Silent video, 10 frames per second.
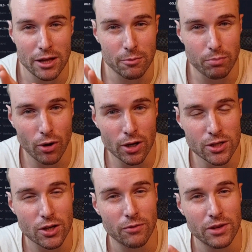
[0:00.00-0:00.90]
by the
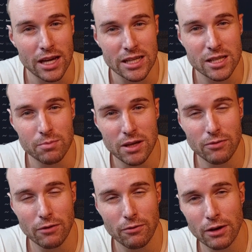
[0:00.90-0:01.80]
points of the S&P
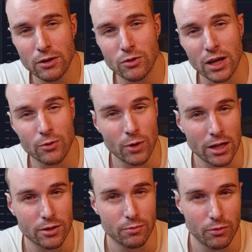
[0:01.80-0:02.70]
500 to get
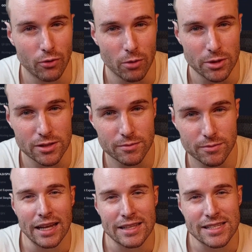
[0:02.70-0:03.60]
relative performance.
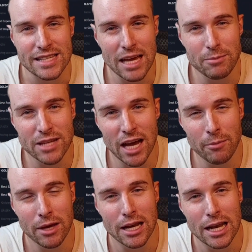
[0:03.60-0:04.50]
And at the same
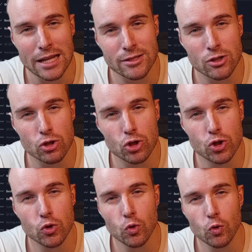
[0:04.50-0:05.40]
time, let's
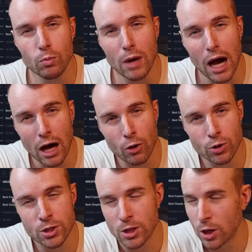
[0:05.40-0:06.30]
zoom
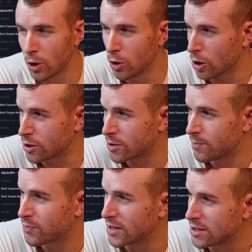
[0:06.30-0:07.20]
out a lot.
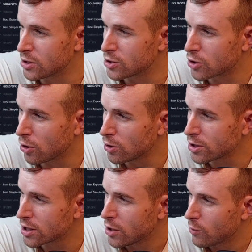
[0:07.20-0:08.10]
This is
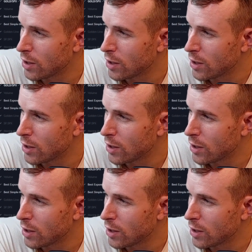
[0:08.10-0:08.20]
gold